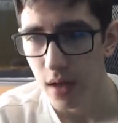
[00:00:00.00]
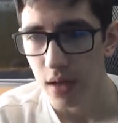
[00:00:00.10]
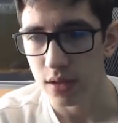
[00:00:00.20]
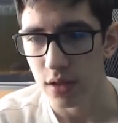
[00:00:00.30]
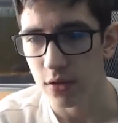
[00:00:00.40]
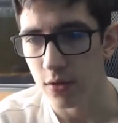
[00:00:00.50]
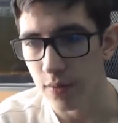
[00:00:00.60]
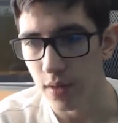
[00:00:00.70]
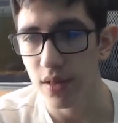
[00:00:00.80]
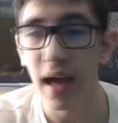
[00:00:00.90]
So
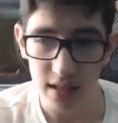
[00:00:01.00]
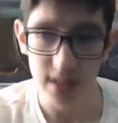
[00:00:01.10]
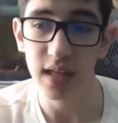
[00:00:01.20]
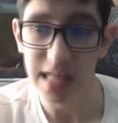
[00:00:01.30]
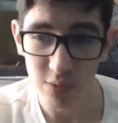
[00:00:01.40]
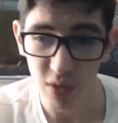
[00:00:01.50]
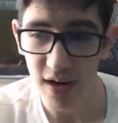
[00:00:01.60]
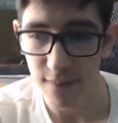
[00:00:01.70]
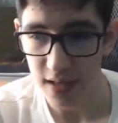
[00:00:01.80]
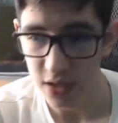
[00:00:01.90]
that's what
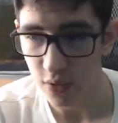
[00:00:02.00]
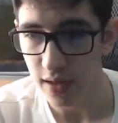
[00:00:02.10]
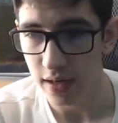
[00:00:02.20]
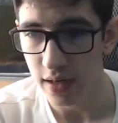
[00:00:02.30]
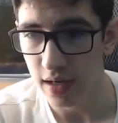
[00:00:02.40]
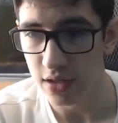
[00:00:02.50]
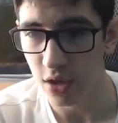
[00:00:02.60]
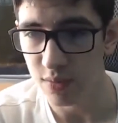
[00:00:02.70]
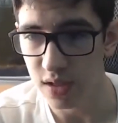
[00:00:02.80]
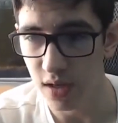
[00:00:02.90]
I've been doing in
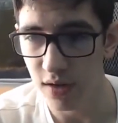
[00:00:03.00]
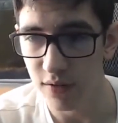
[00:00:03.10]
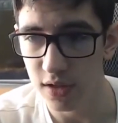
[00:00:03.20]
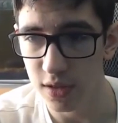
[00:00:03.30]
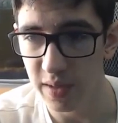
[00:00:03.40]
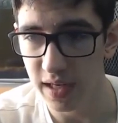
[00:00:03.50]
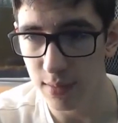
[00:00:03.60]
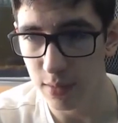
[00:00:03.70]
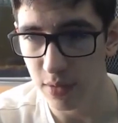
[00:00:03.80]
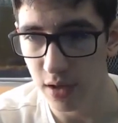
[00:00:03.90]
terms of speeding up
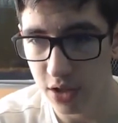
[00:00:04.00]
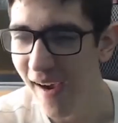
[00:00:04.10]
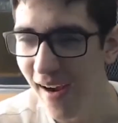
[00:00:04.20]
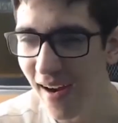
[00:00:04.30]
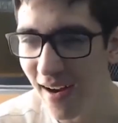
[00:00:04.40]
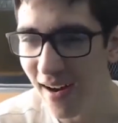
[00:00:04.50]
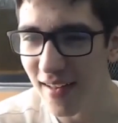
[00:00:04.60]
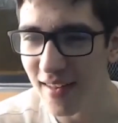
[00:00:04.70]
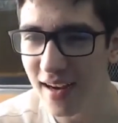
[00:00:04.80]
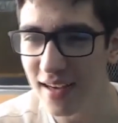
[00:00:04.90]
the production.
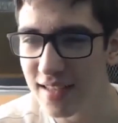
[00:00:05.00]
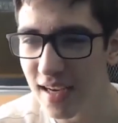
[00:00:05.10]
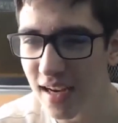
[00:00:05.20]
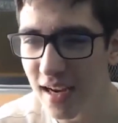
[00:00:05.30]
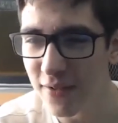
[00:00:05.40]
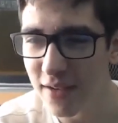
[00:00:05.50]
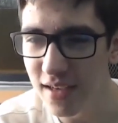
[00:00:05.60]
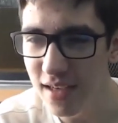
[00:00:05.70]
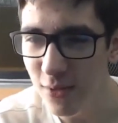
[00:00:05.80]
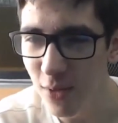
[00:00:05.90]
Like I say, if
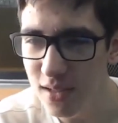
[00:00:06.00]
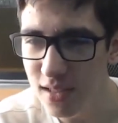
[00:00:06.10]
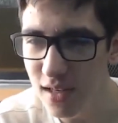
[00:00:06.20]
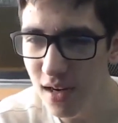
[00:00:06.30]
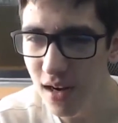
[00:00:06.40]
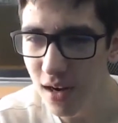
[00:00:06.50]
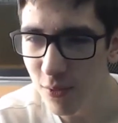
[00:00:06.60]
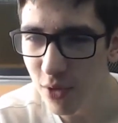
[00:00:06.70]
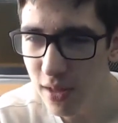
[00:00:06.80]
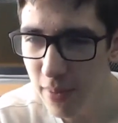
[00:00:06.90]
Kiki wasn't
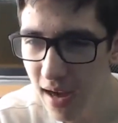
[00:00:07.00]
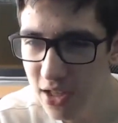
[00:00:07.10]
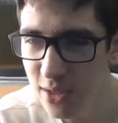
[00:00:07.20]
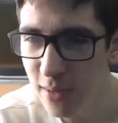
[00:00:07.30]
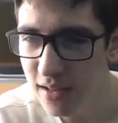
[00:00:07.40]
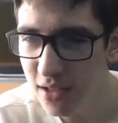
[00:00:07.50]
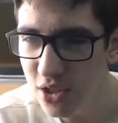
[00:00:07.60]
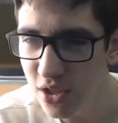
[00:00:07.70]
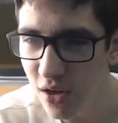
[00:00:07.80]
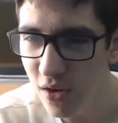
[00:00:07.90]
really passionate about this
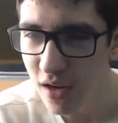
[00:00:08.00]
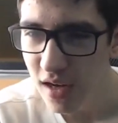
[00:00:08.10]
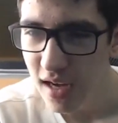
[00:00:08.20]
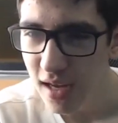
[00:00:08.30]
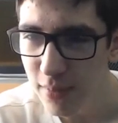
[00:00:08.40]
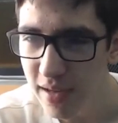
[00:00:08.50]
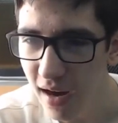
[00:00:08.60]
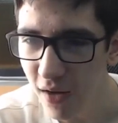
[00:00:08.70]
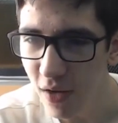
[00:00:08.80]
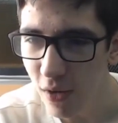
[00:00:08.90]
show, it'd be
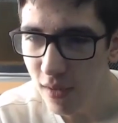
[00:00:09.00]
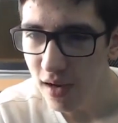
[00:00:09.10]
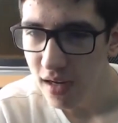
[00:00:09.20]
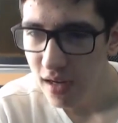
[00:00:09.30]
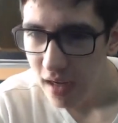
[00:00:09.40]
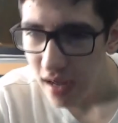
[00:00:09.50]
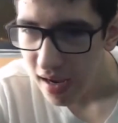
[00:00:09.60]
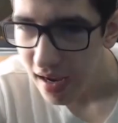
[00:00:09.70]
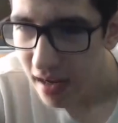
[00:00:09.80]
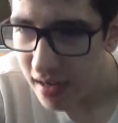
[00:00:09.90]
out already,
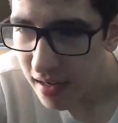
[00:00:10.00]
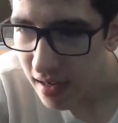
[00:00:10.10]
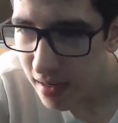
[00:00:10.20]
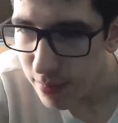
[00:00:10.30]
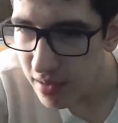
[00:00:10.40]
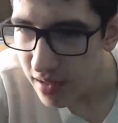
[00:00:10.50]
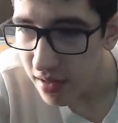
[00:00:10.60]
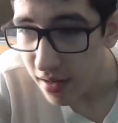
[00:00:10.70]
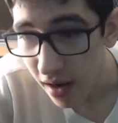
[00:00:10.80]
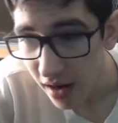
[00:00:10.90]
and it'd be
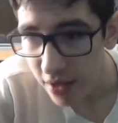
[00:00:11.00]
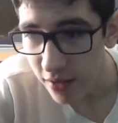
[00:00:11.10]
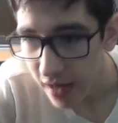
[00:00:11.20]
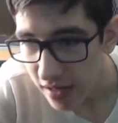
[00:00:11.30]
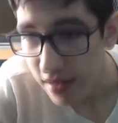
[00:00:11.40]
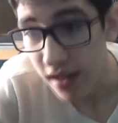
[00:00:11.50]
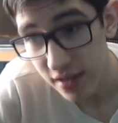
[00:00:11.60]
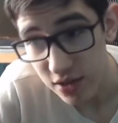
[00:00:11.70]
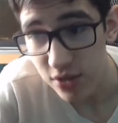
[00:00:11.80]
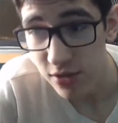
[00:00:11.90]
not great. That
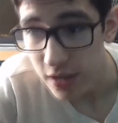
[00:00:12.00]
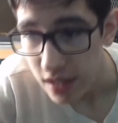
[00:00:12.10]
is true.